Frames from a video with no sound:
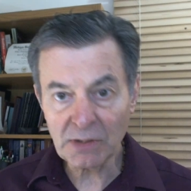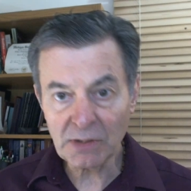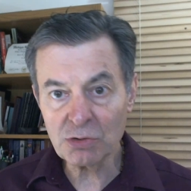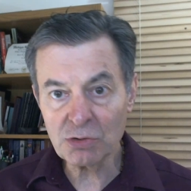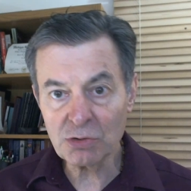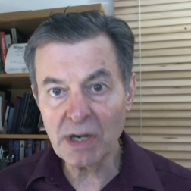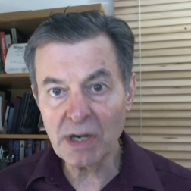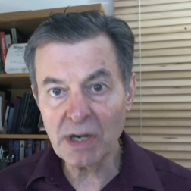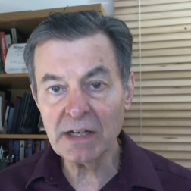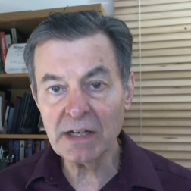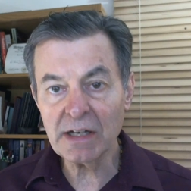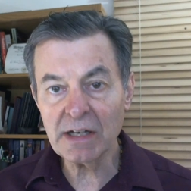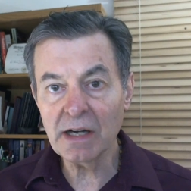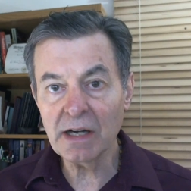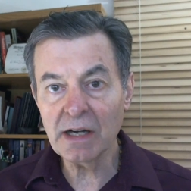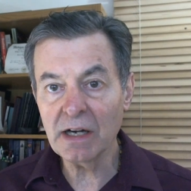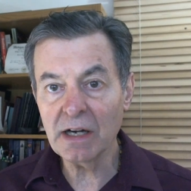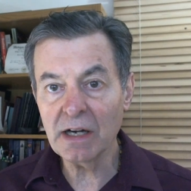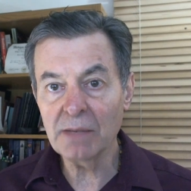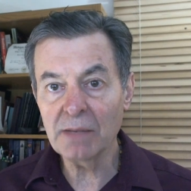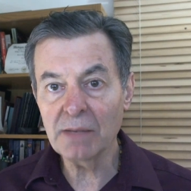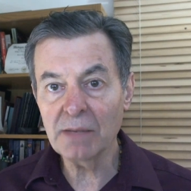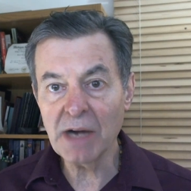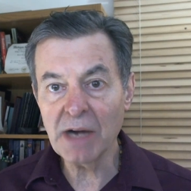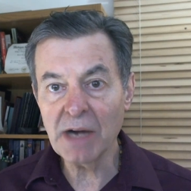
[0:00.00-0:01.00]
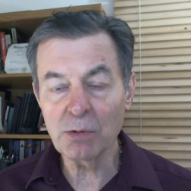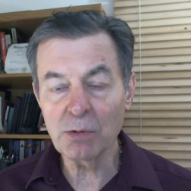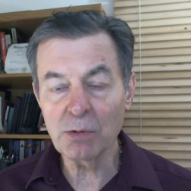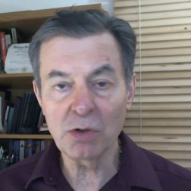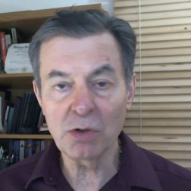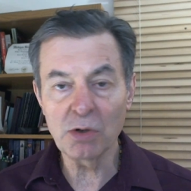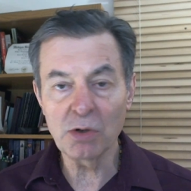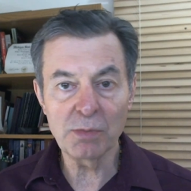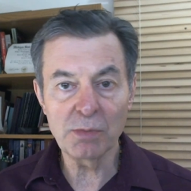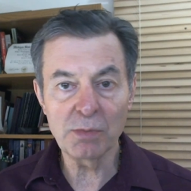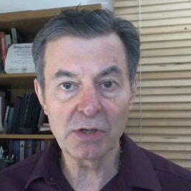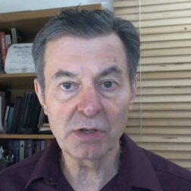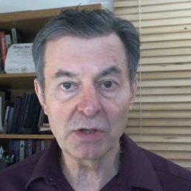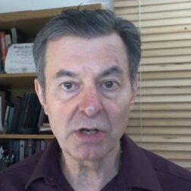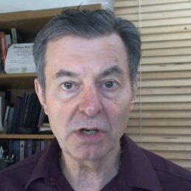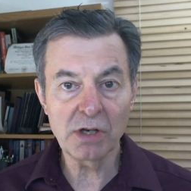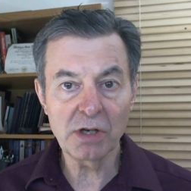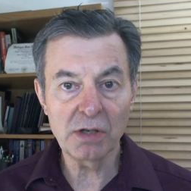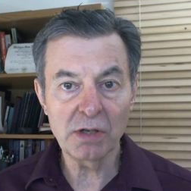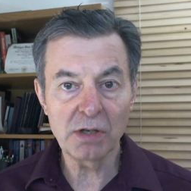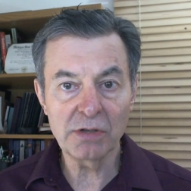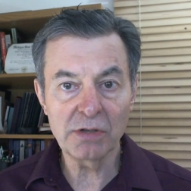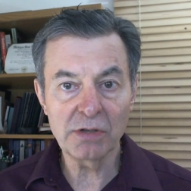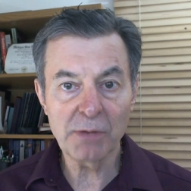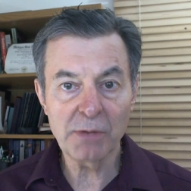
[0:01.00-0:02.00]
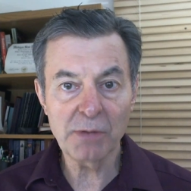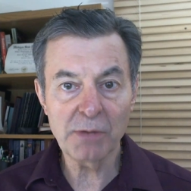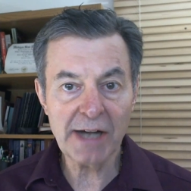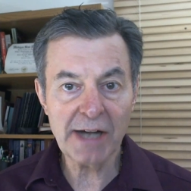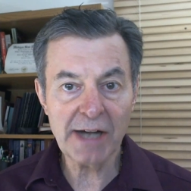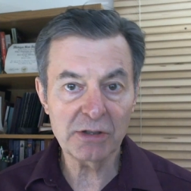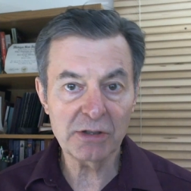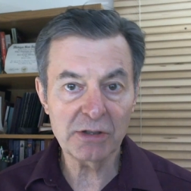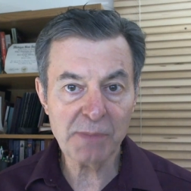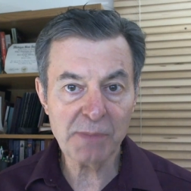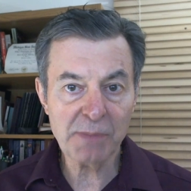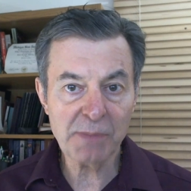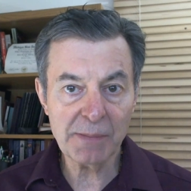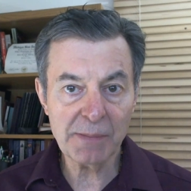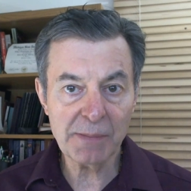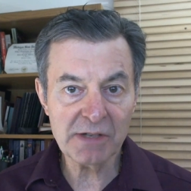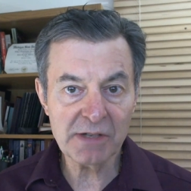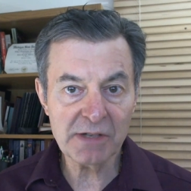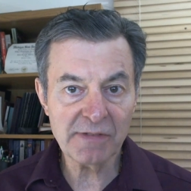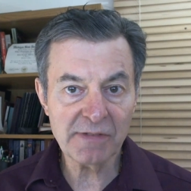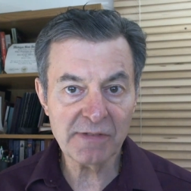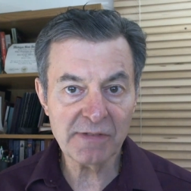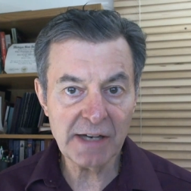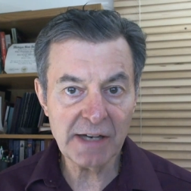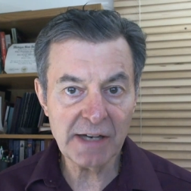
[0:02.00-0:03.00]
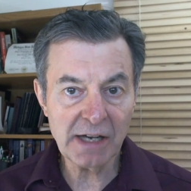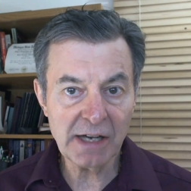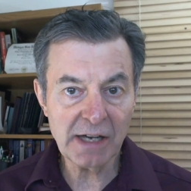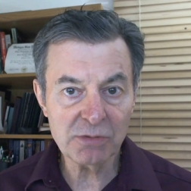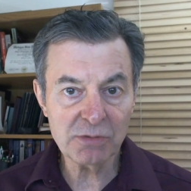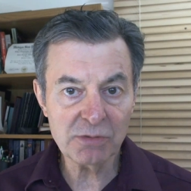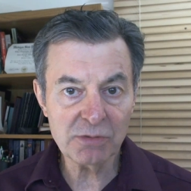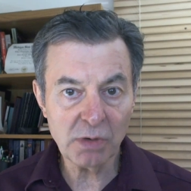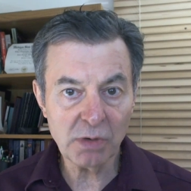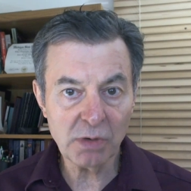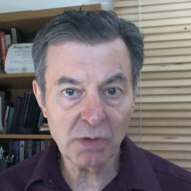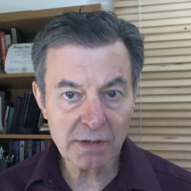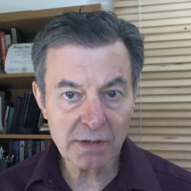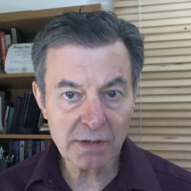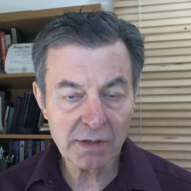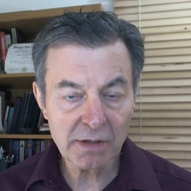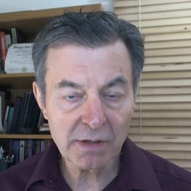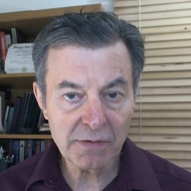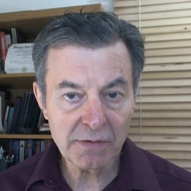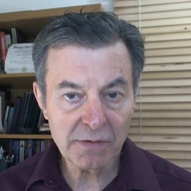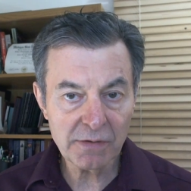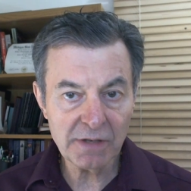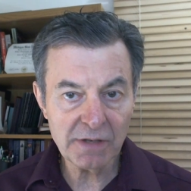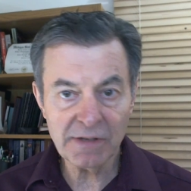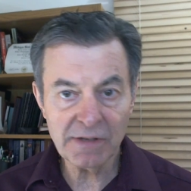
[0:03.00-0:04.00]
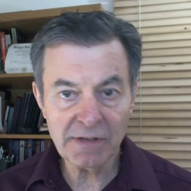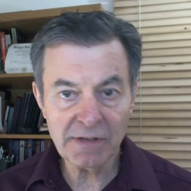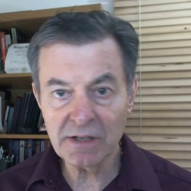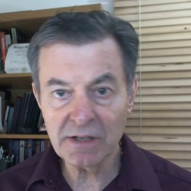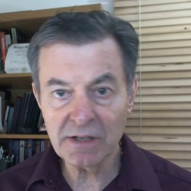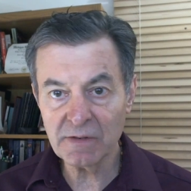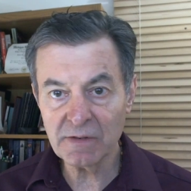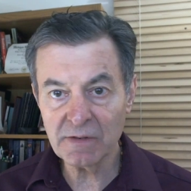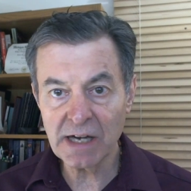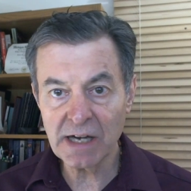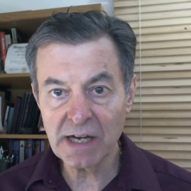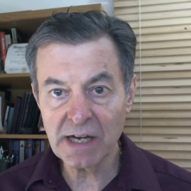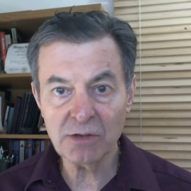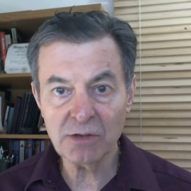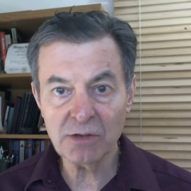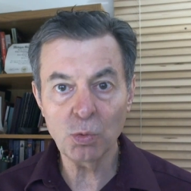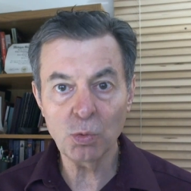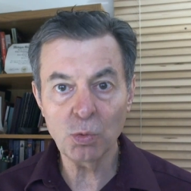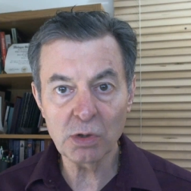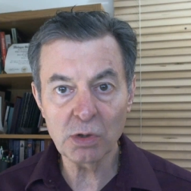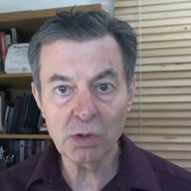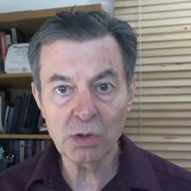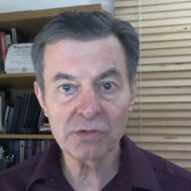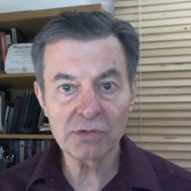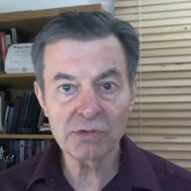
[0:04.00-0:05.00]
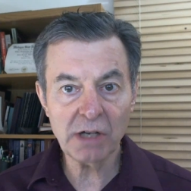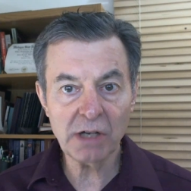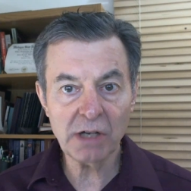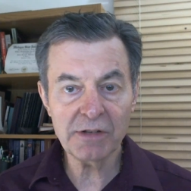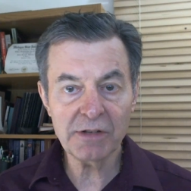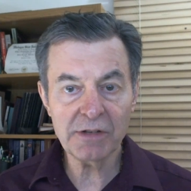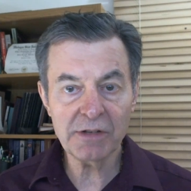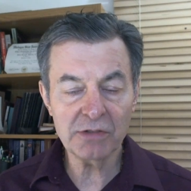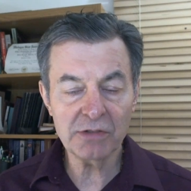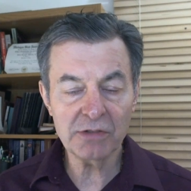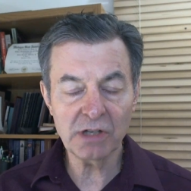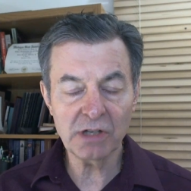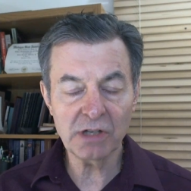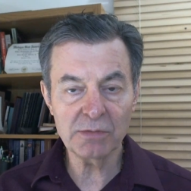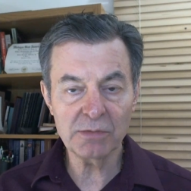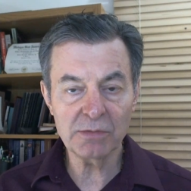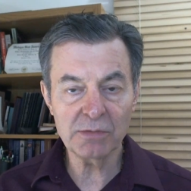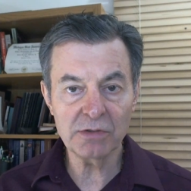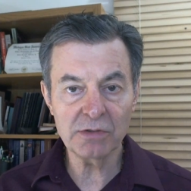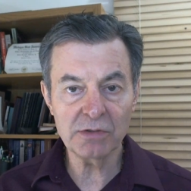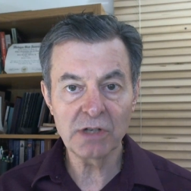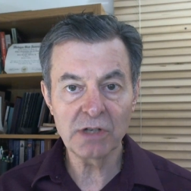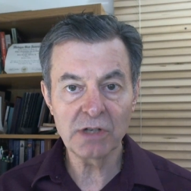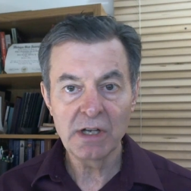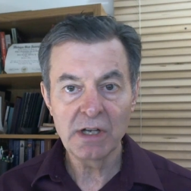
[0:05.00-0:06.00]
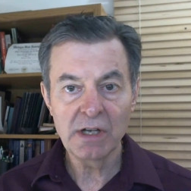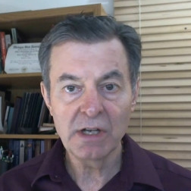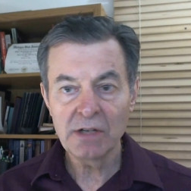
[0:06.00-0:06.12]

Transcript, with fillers: drink. I wrote a book called The Miraculous Properties of Ionized Water, The Definitive Guide to the World's Healthiest Substance.